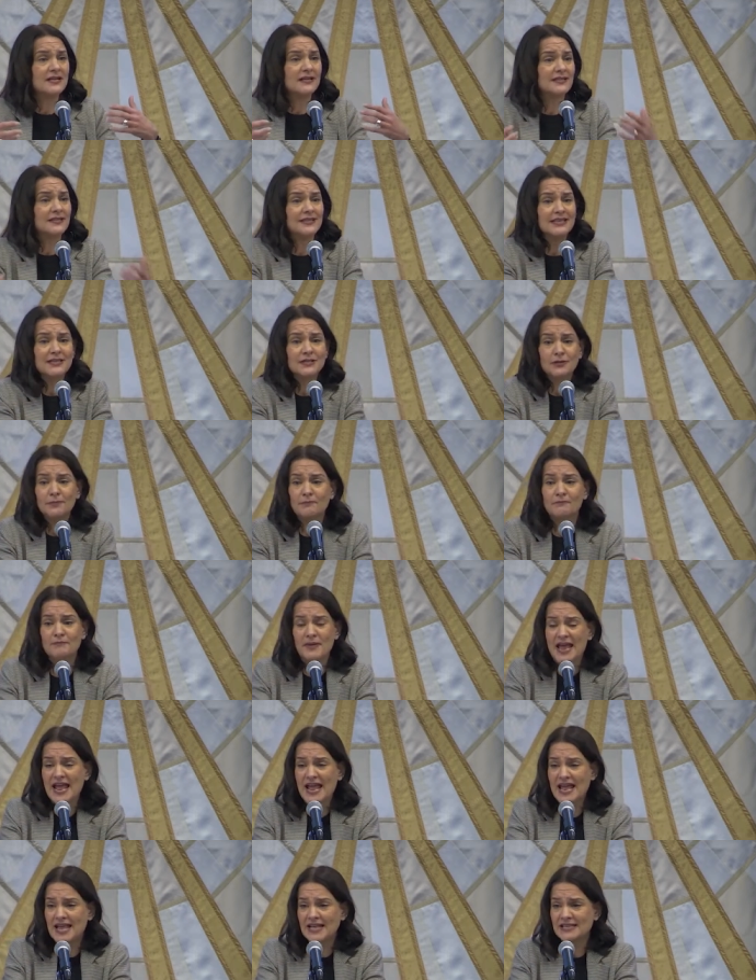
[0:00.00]
little
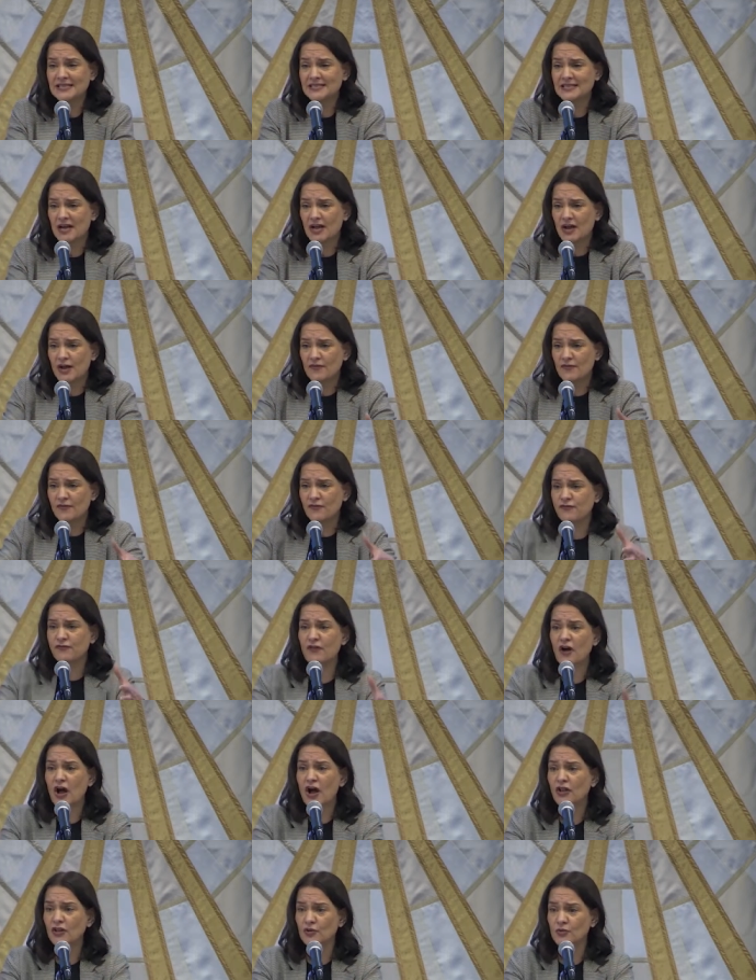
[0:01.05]
band of
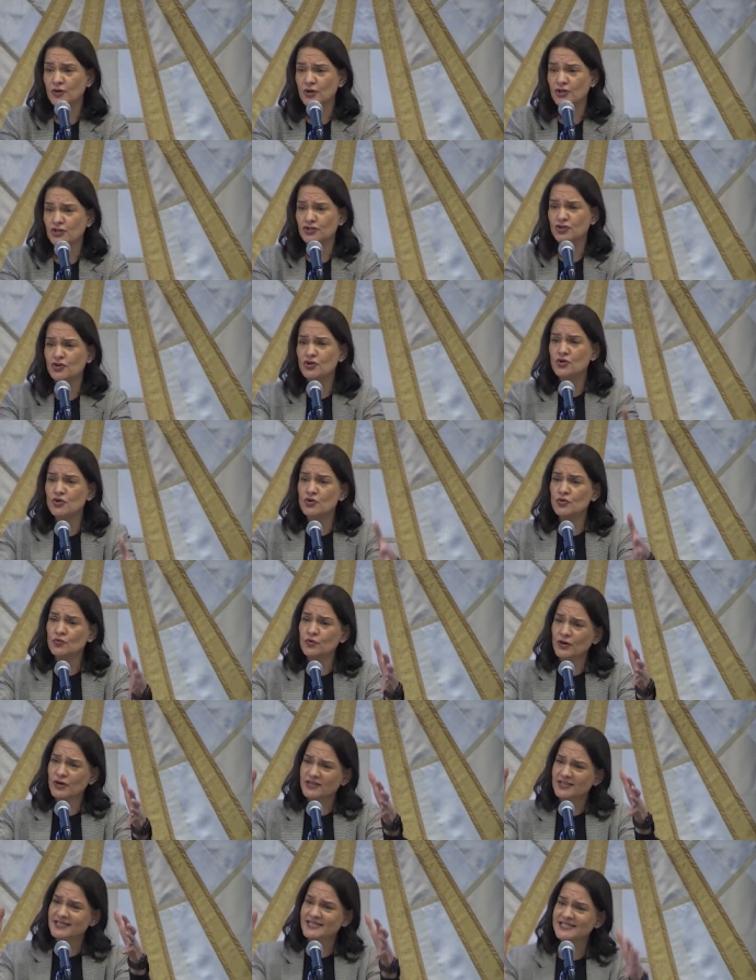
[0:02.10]
followers who
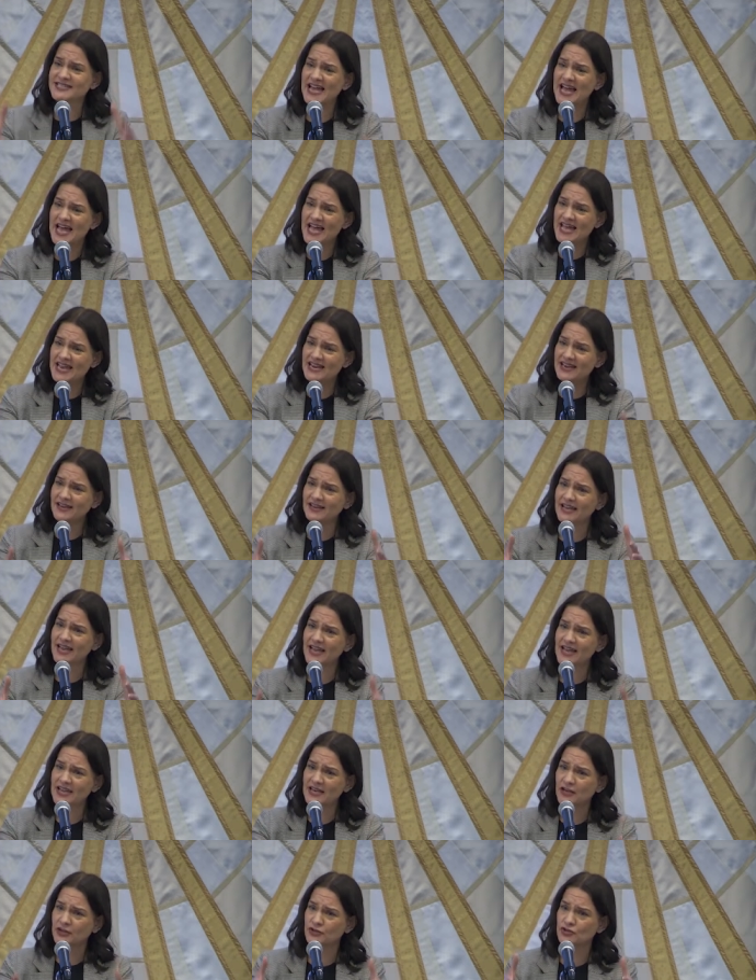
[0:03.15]
were dead
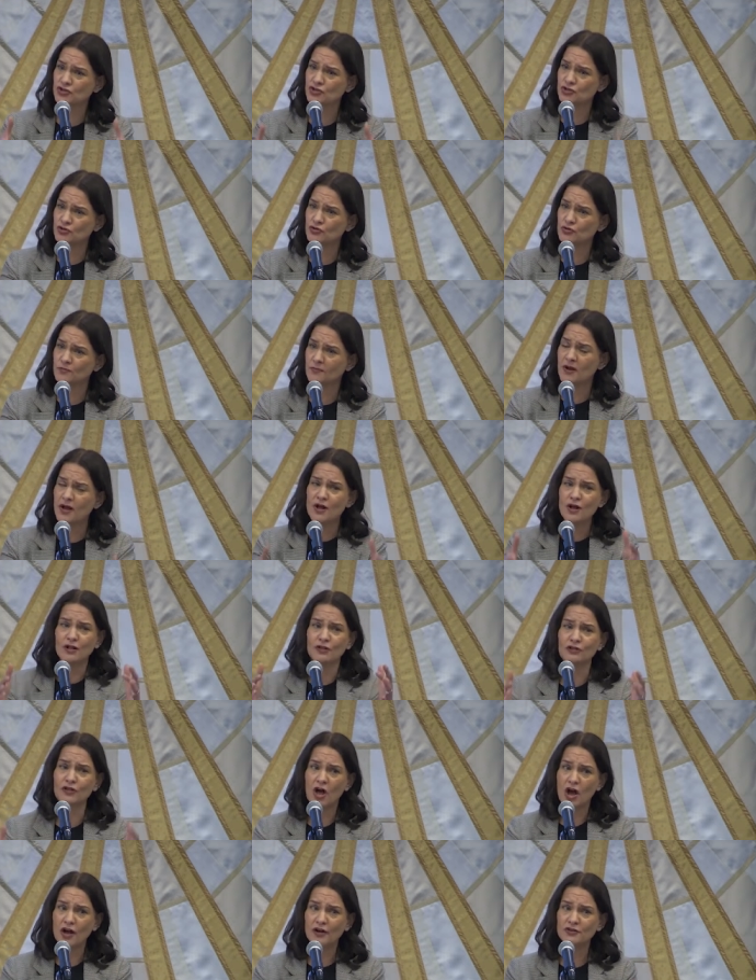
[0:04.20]
in a tomb,
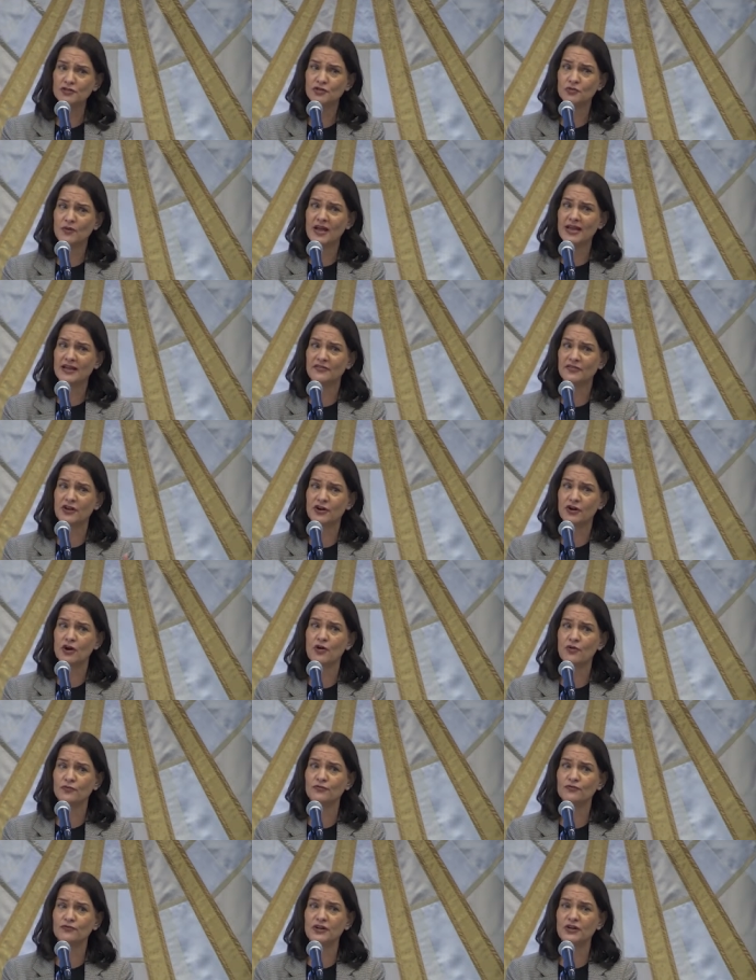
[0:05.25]
locked away in their
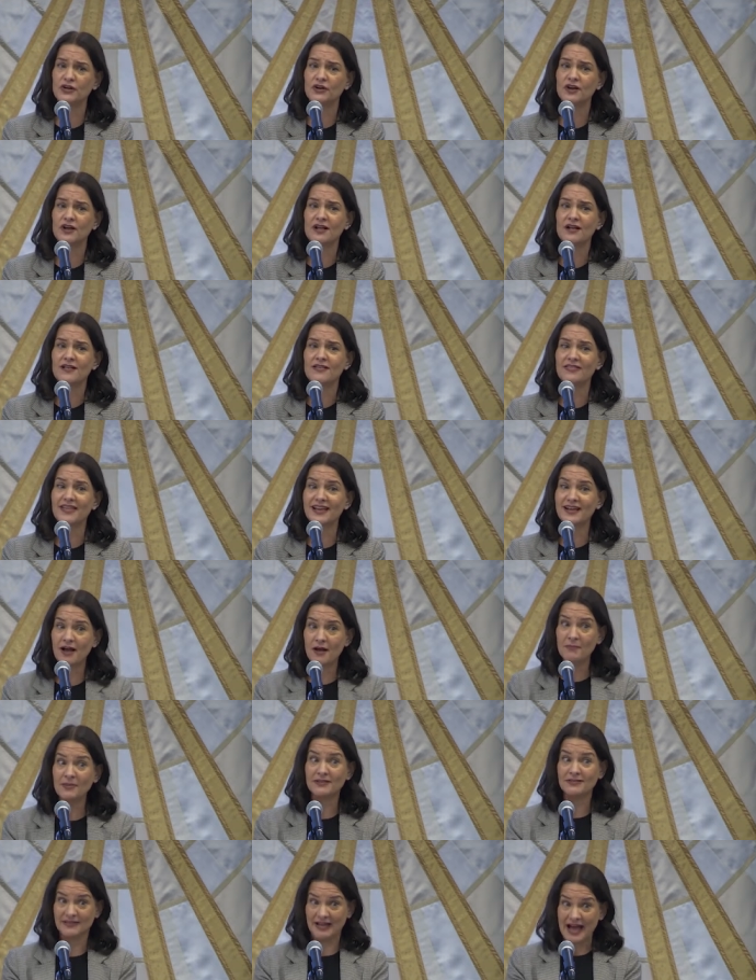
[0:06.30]
own fear, they come
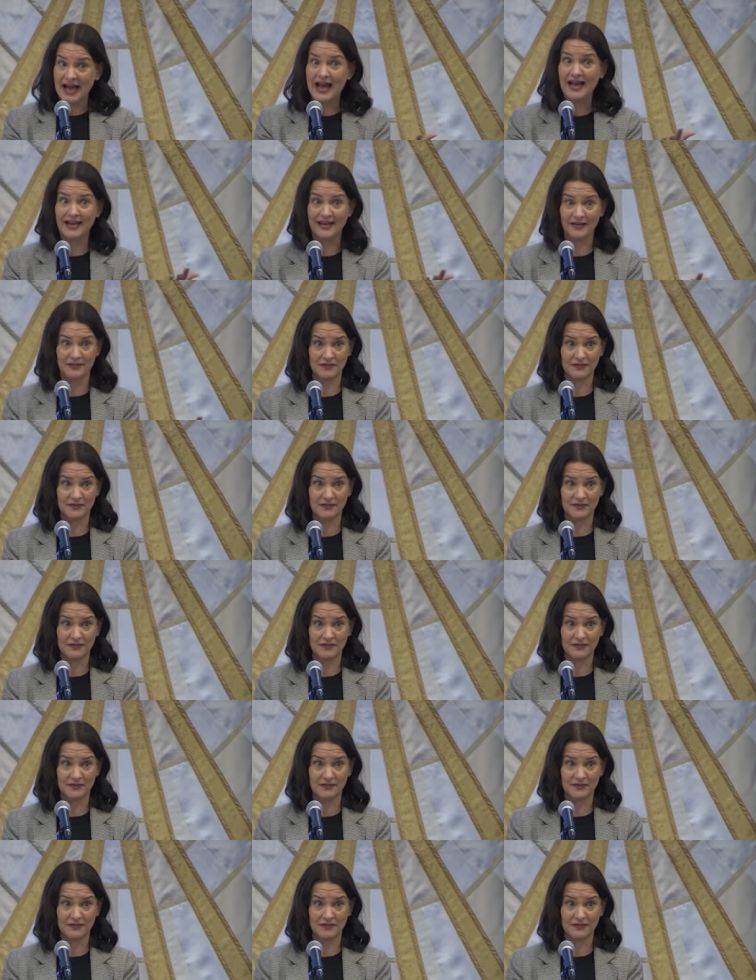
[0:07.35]
alive